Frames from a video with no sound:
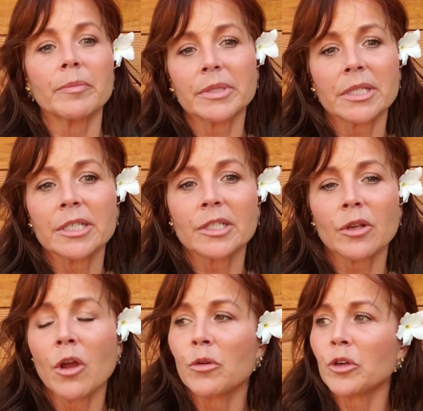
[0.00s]
a business
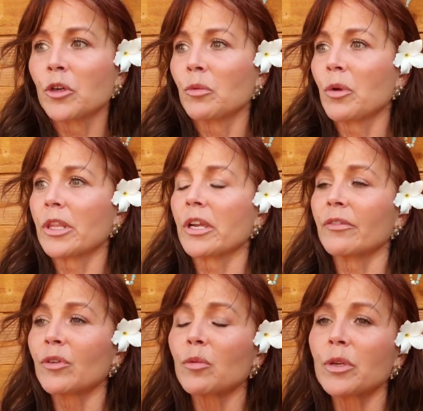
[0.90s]
owner,
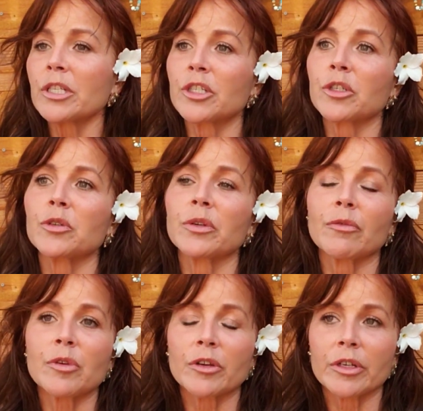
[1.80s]
whatever we do,
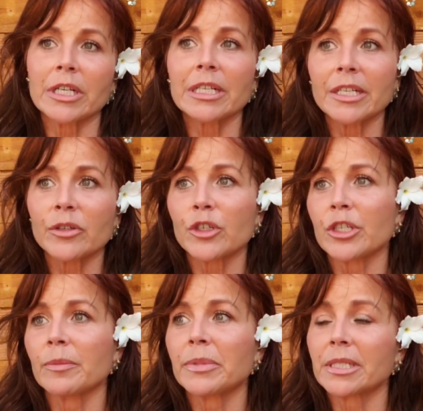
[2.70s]
if we're in a
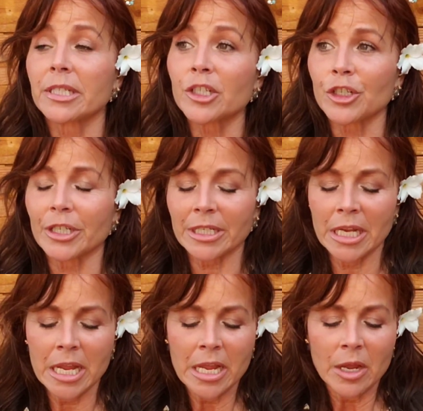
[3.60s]
leadership position,
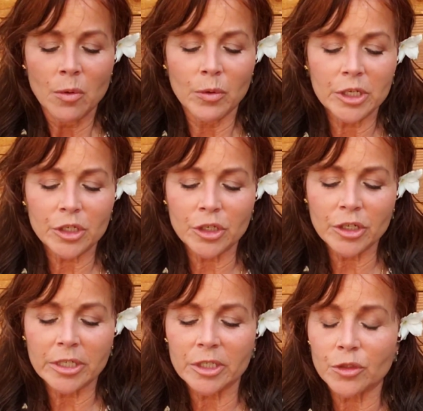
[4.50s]
we
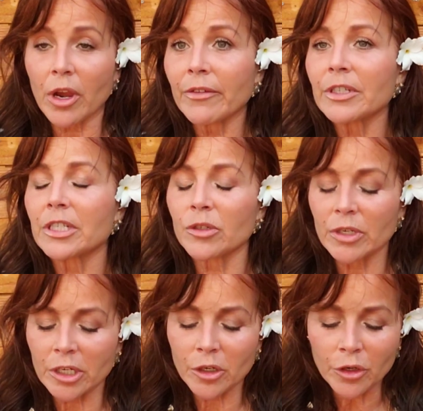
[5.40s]
should strive
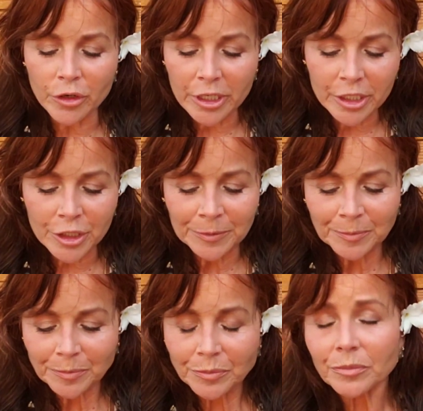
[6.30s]
to encourage
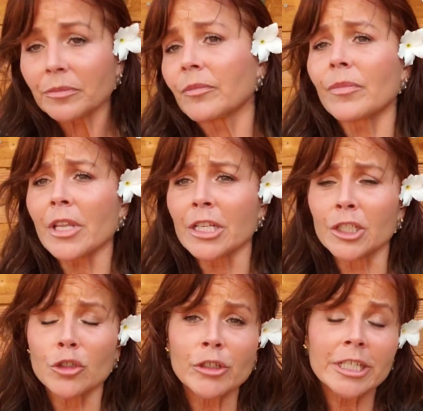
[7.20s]

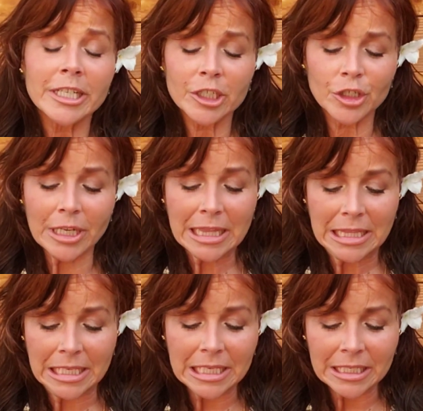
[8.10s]
strategic
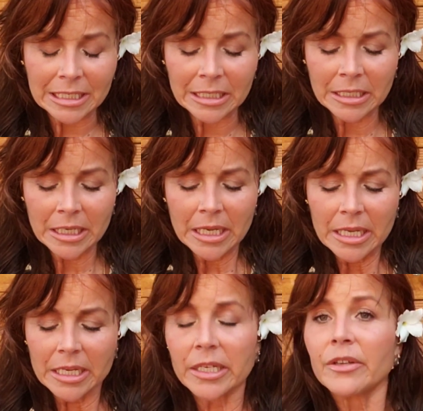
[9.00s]
thinking,
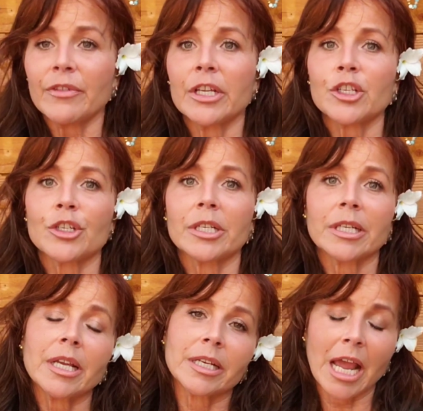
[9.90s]

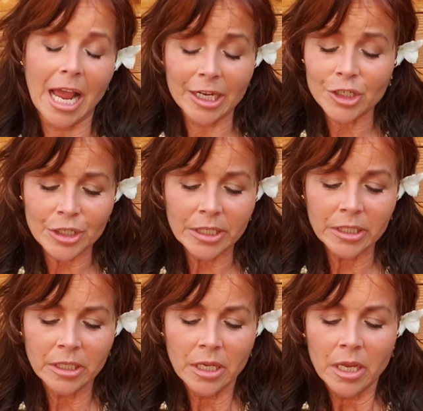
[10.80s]
innovation, and action.